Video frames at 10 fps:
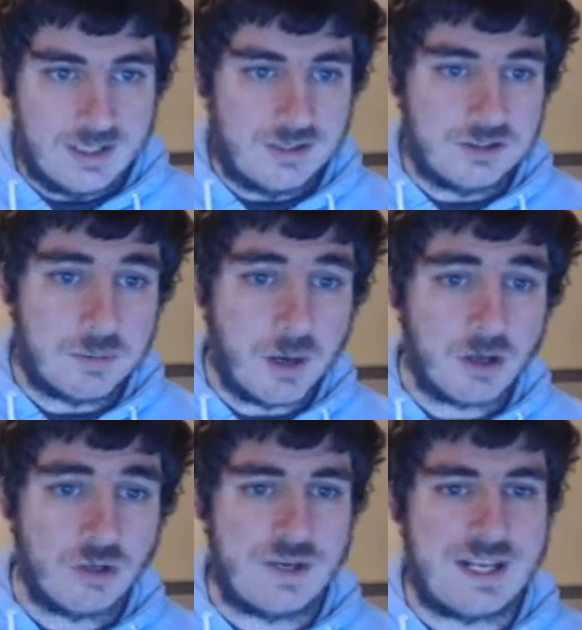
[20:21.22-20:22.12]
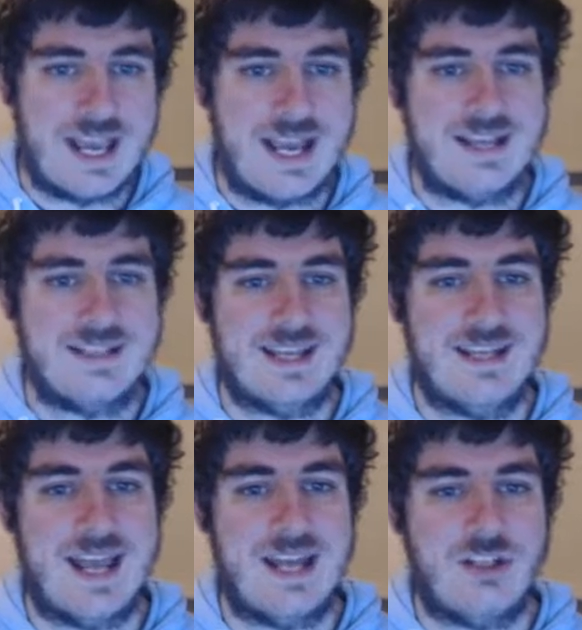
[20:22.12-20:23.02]
The park already has an
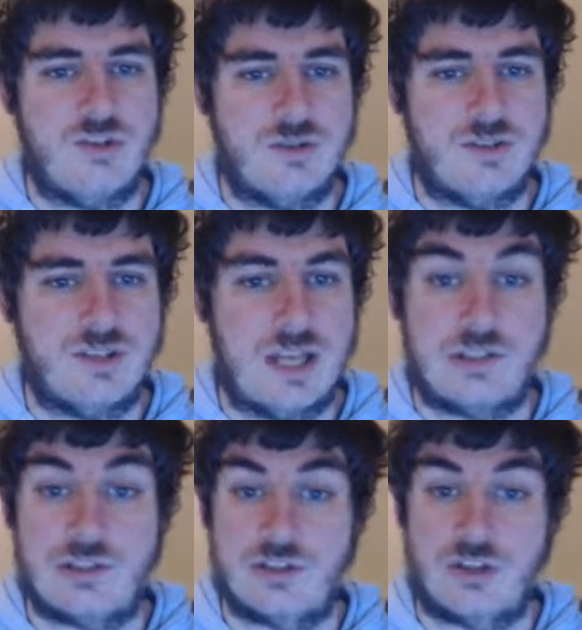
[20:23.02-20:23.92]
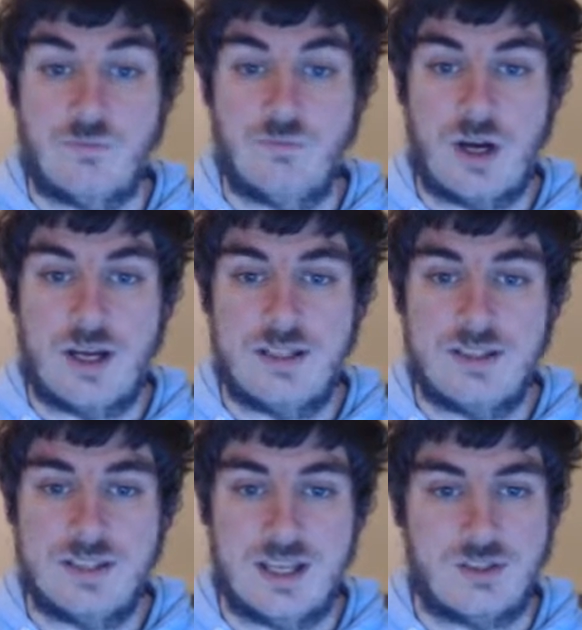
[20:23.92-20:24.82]
entrance and some
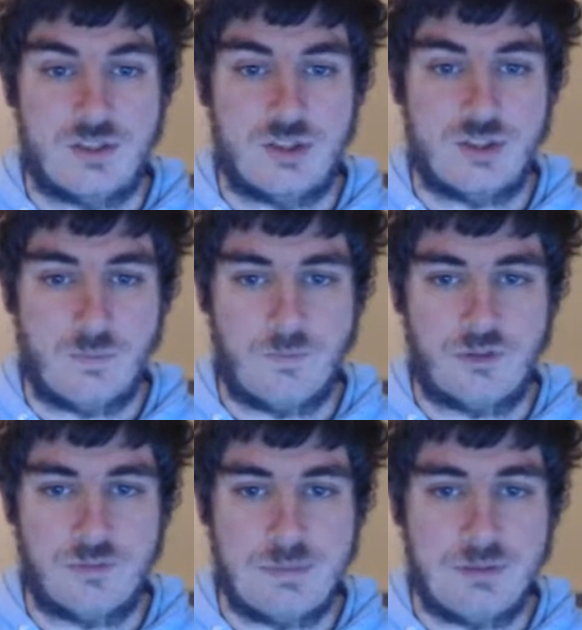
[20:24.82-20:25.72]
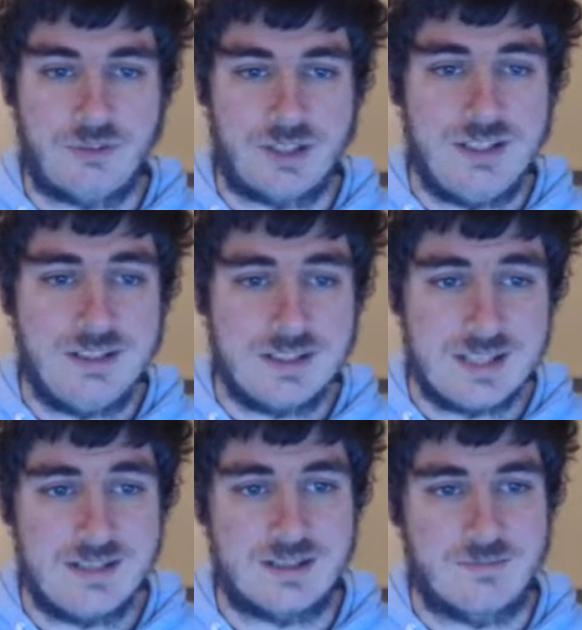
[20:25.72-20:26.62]
rides and shops built in the
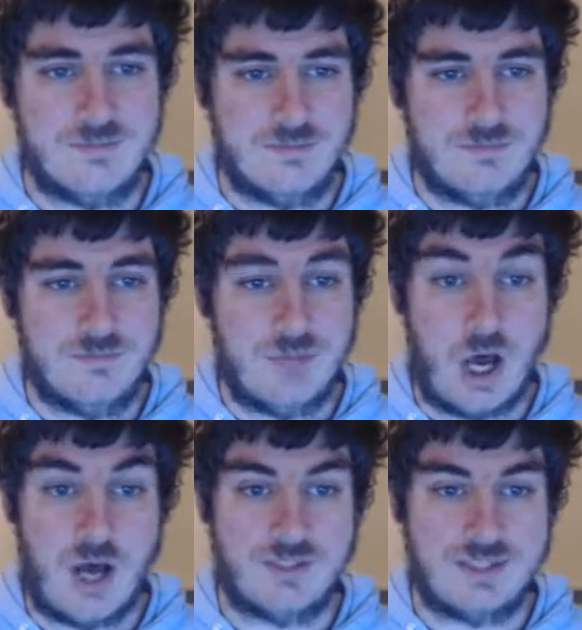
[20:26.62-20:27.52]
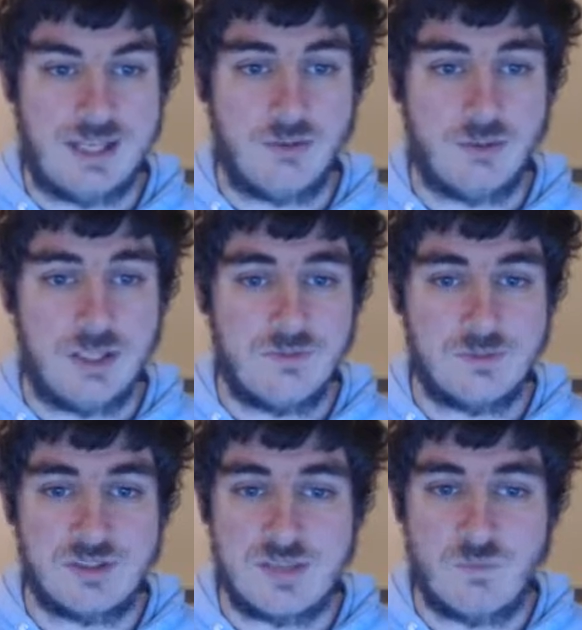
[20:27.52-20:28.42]
centre. After downloading it from the
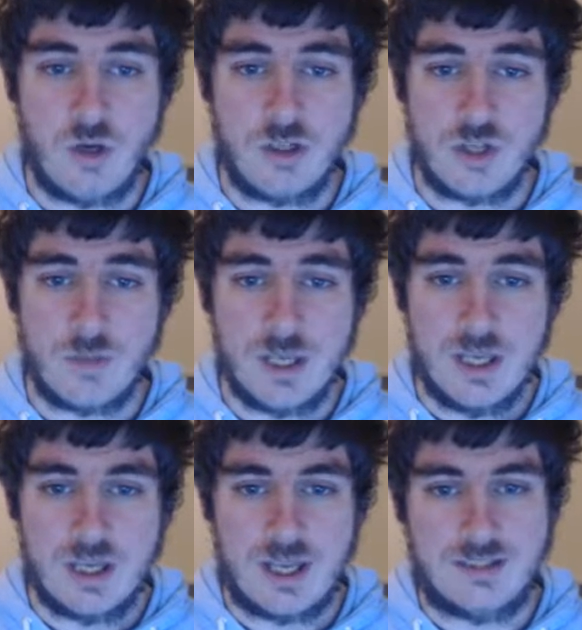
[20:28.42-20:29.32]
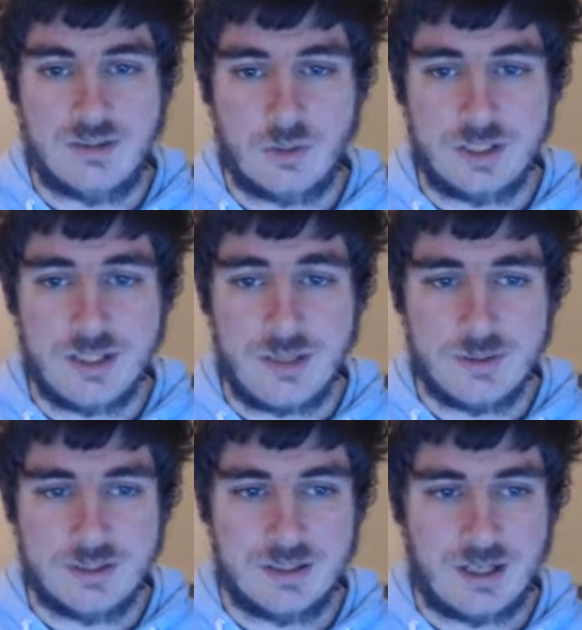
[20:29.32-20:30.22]
Steam Workshop and loading it up,
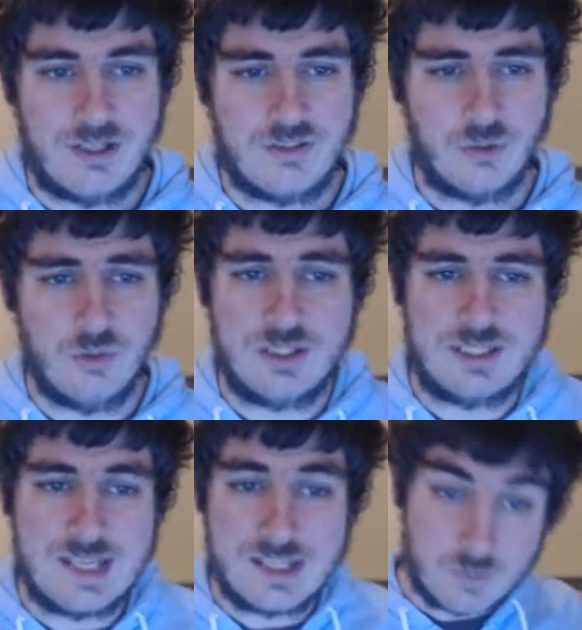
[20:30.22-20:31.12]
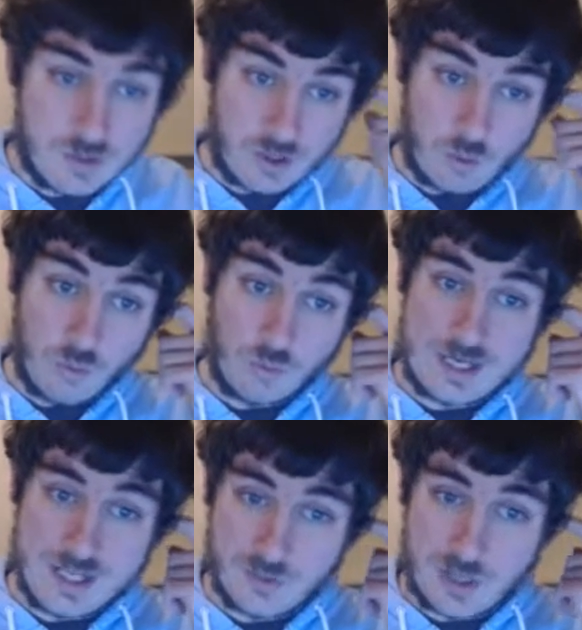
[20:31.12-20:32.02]
I saw the guests were already
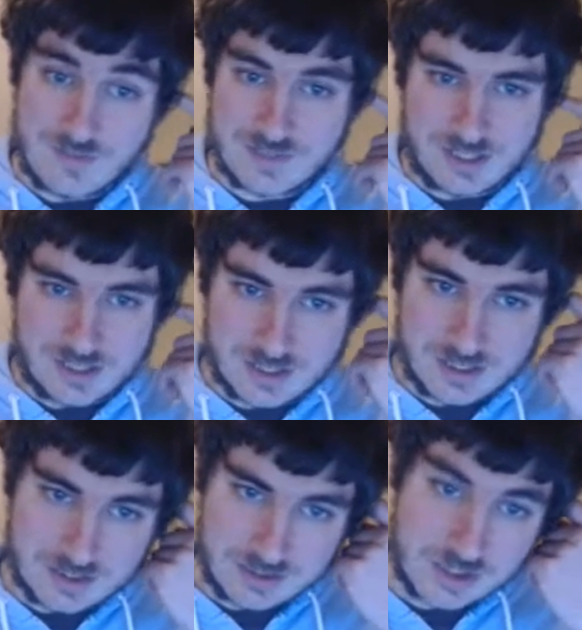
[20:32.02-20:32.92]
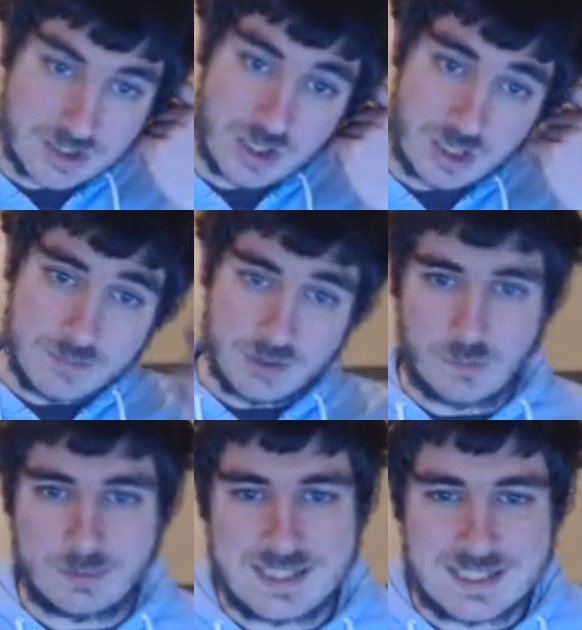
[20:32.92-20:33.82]
arriving the giant
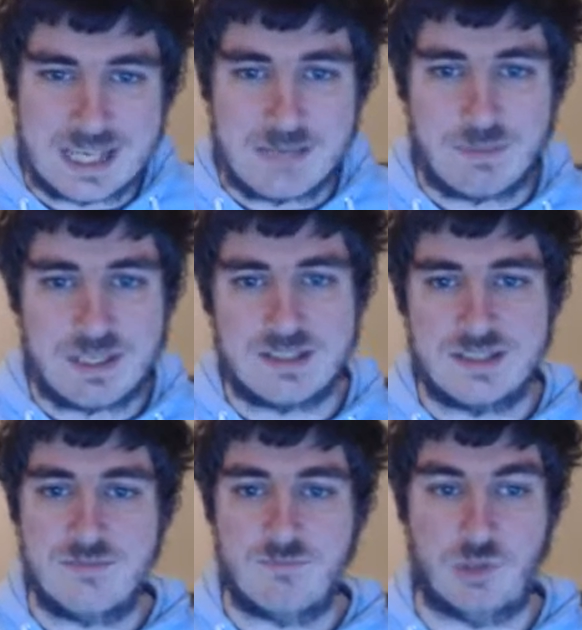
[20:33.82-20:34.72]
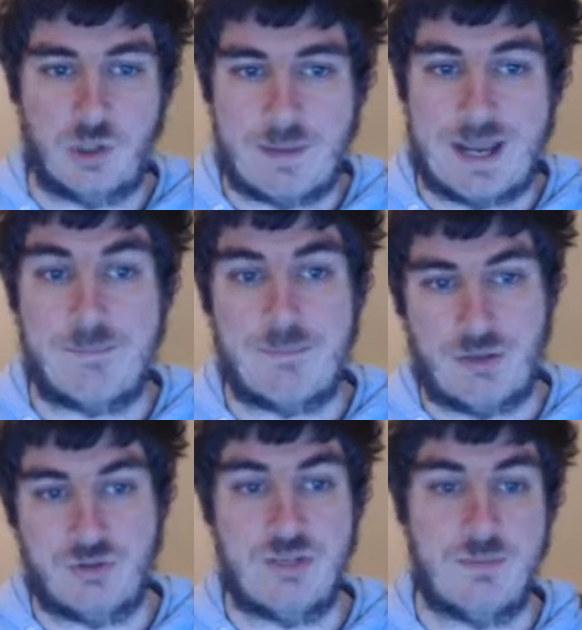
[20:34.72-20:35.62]
Monopoly game pieces, Top Hat,
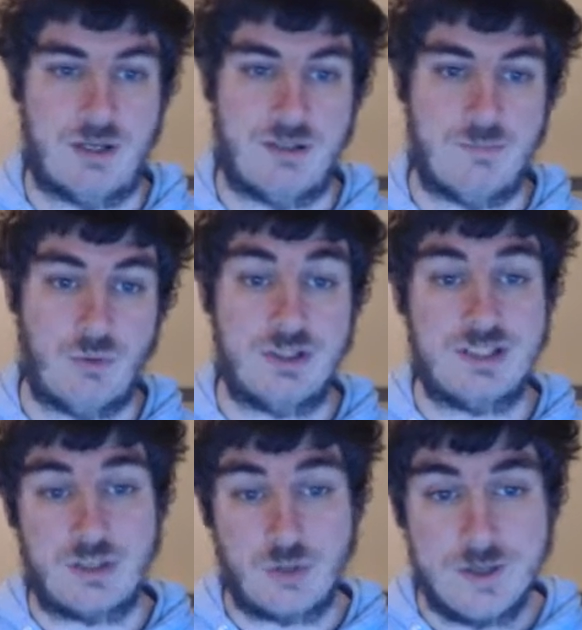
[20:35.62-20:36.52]
Battleship, Ironing Board, etc.